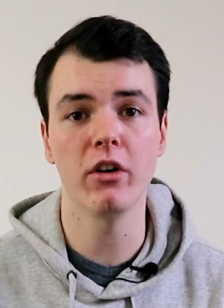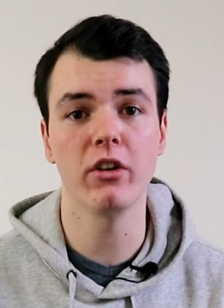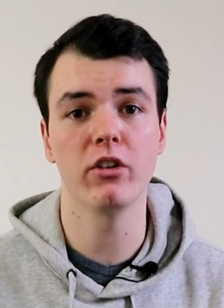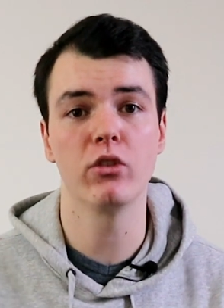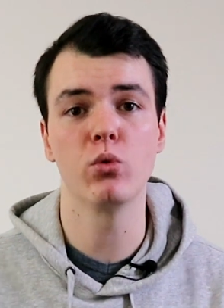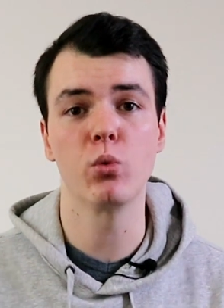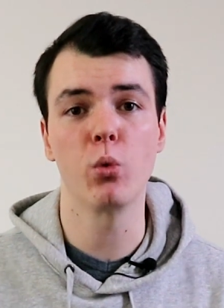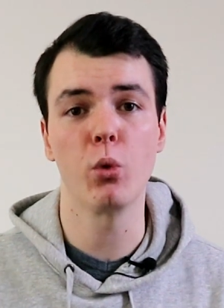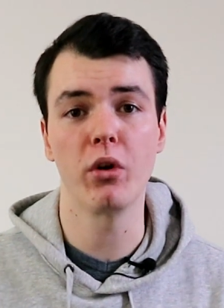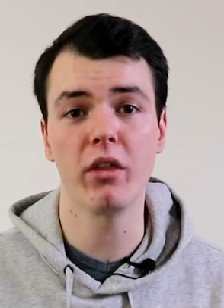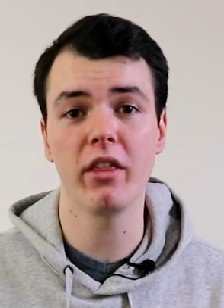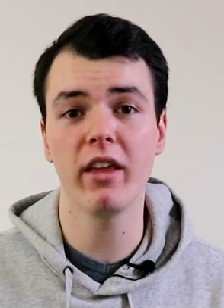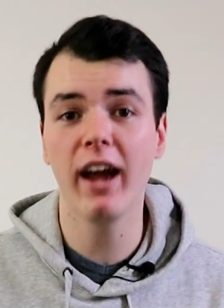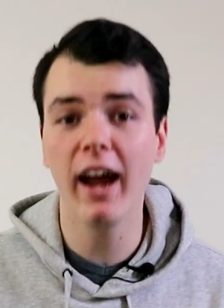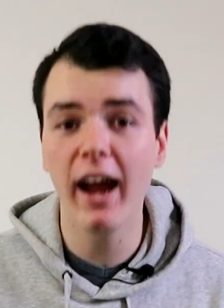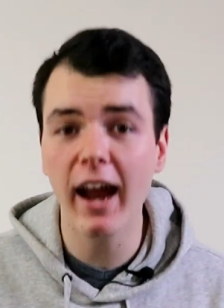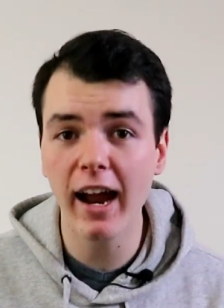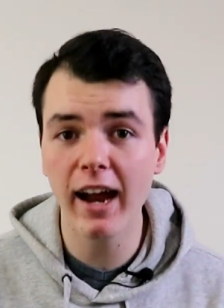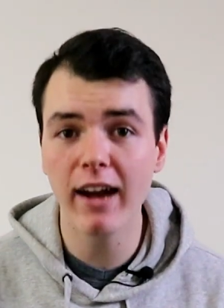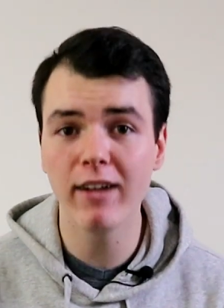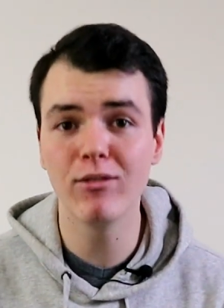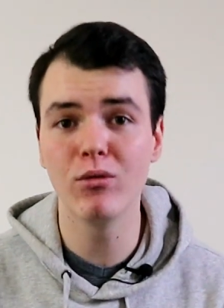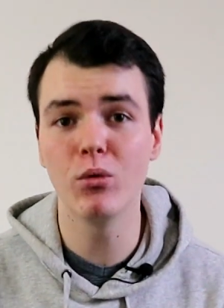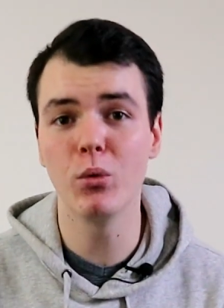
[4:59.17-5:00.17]
It is worth
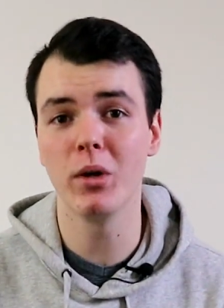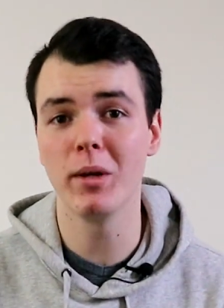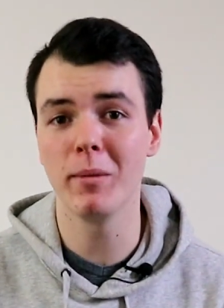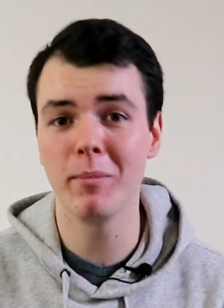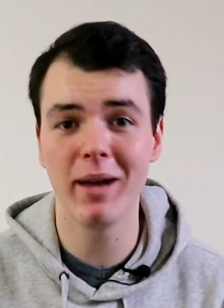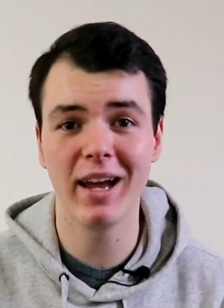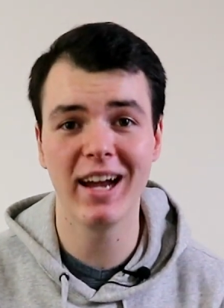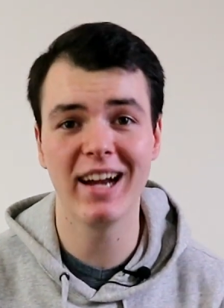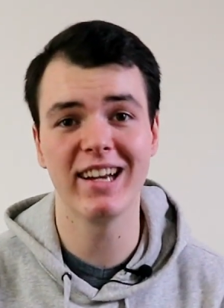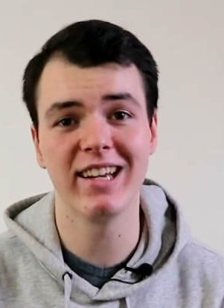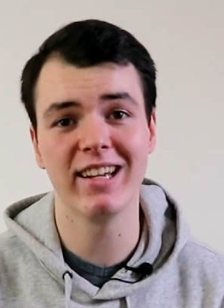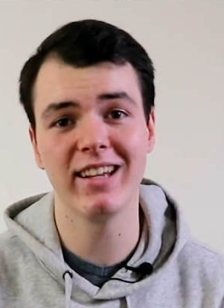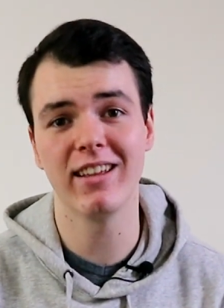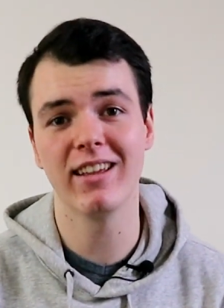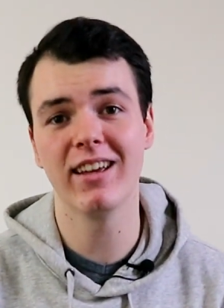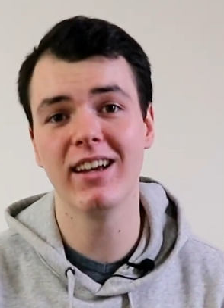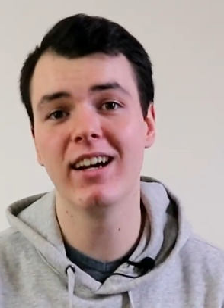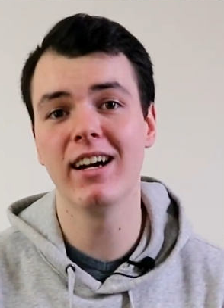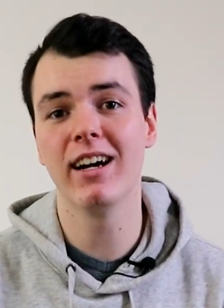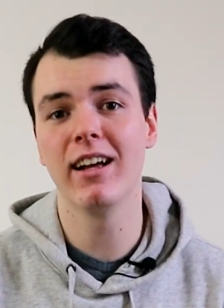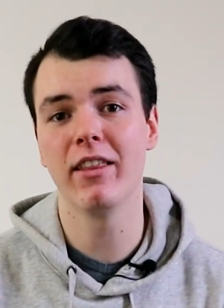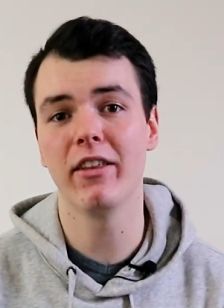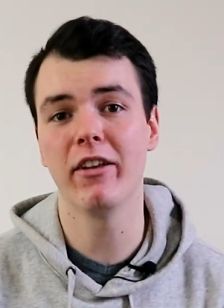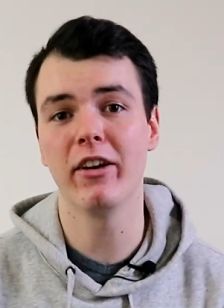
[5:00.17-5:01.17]
every penny
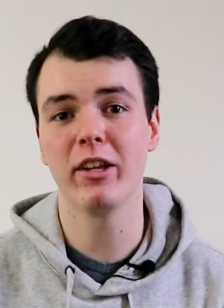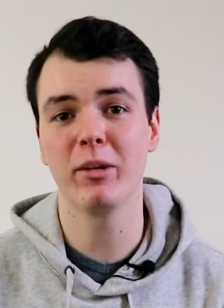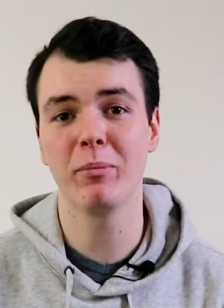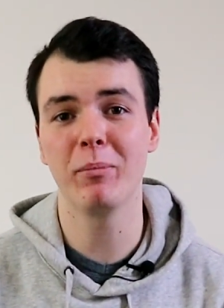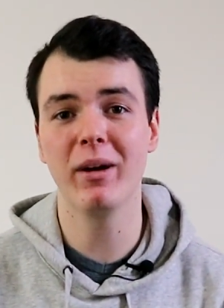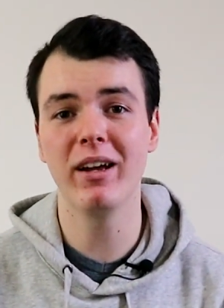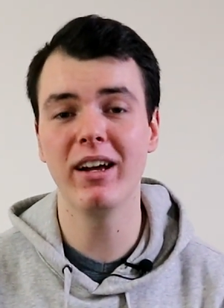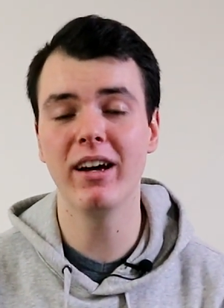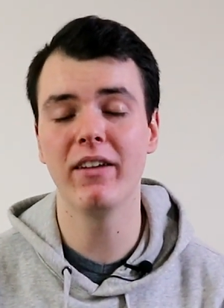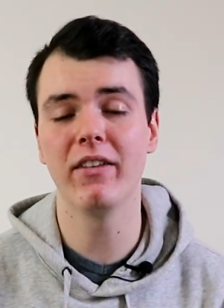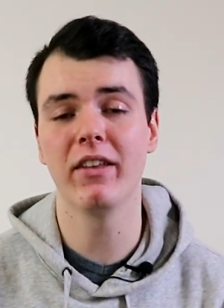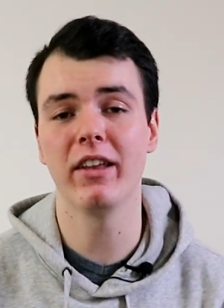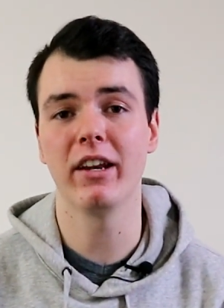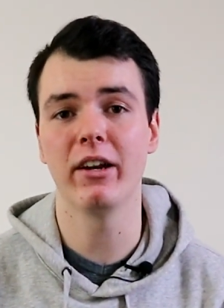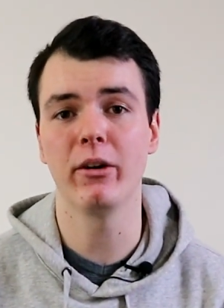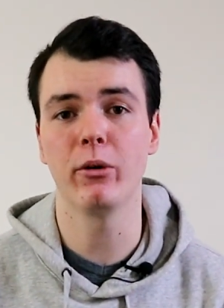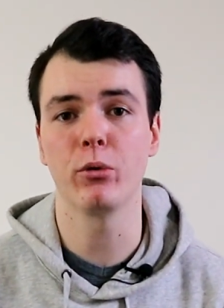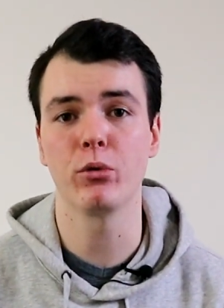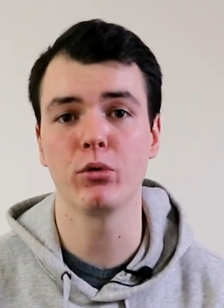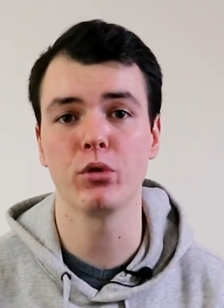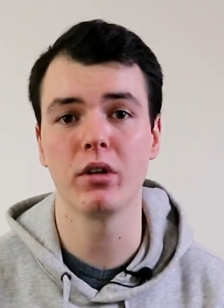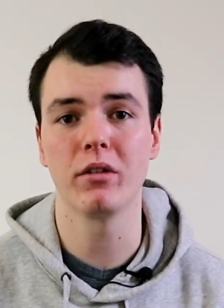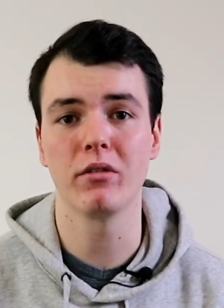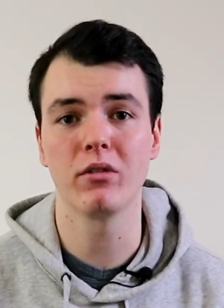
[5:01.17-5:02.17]
that I spent on that
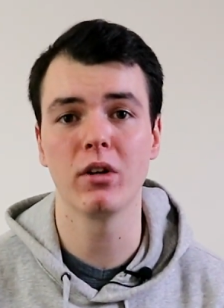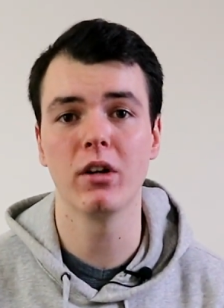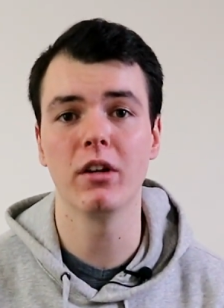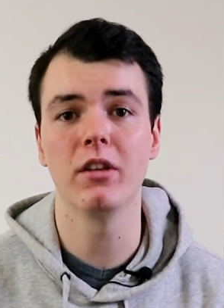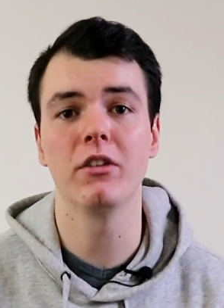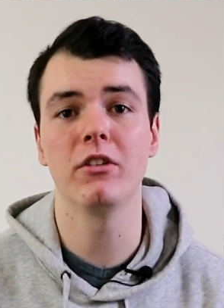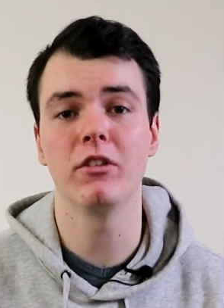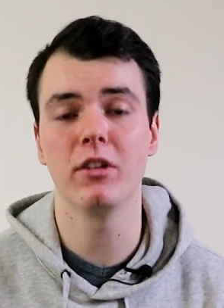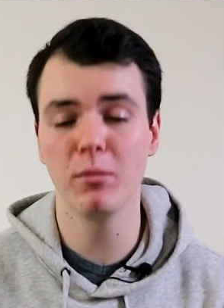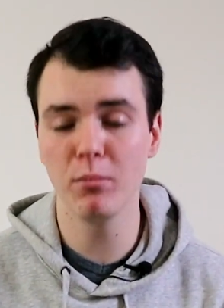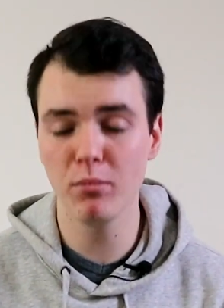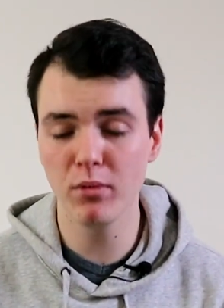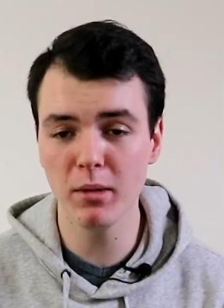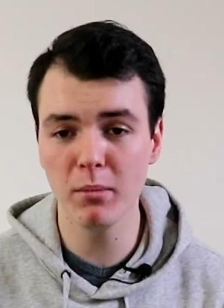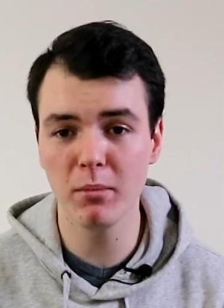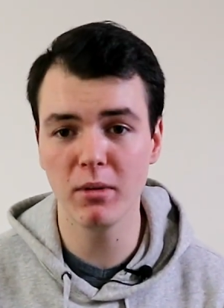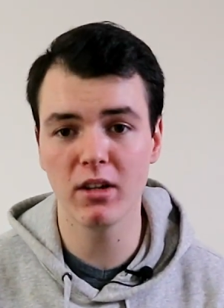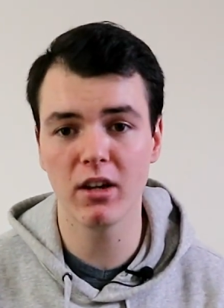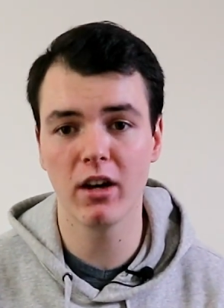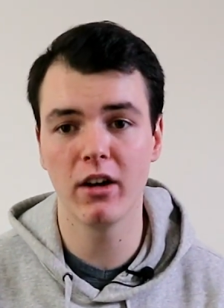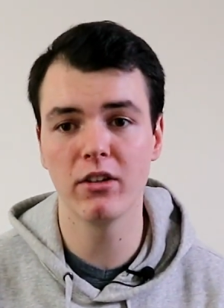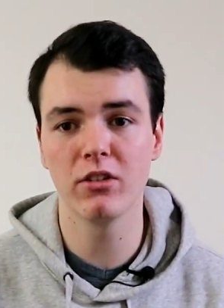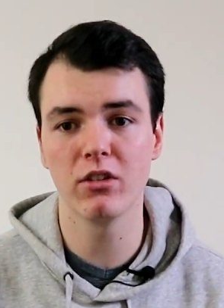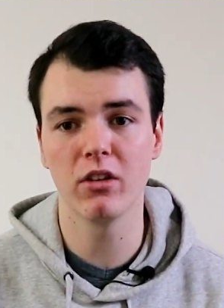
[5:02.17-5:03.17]
airsoft gun simply
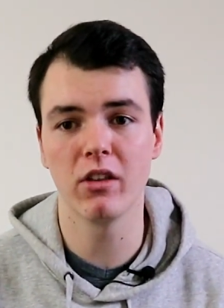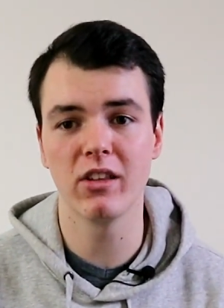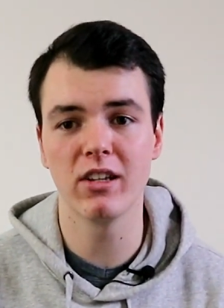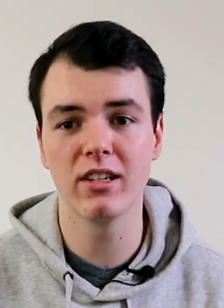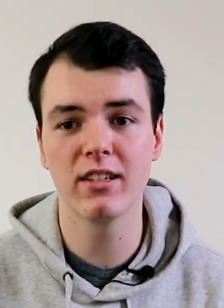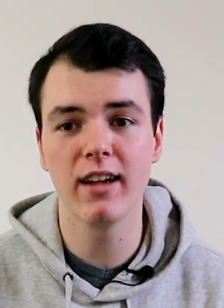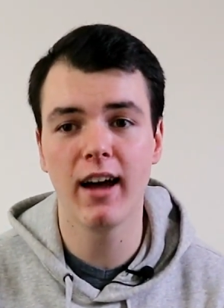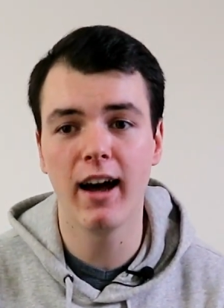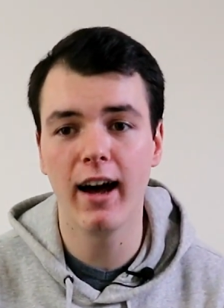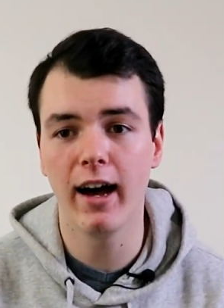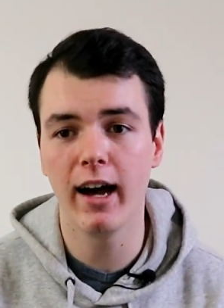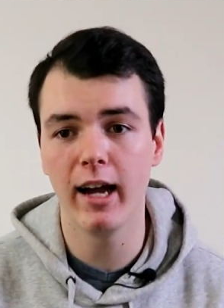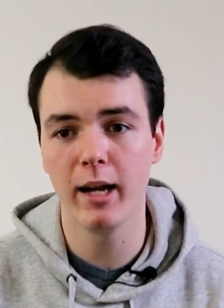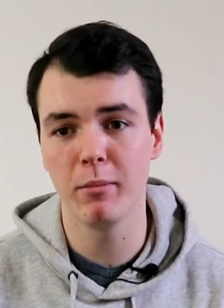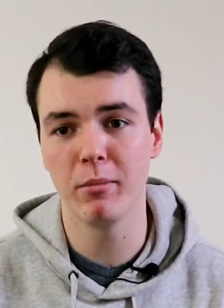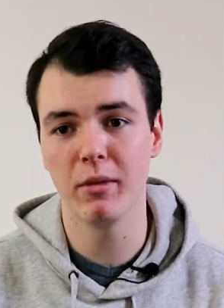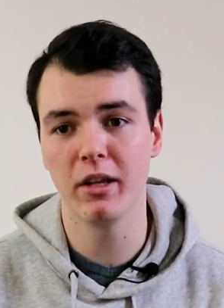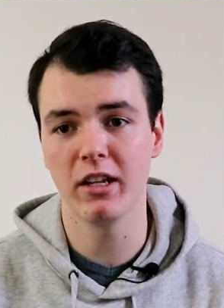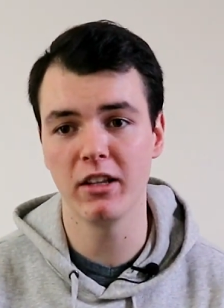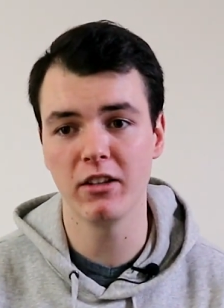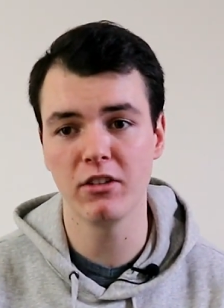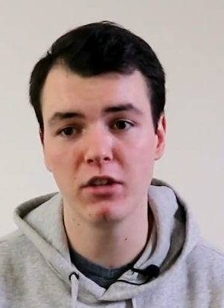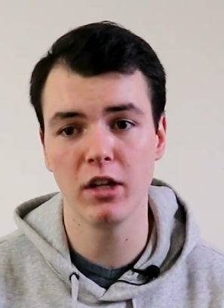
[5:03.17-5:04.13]
because of the time that it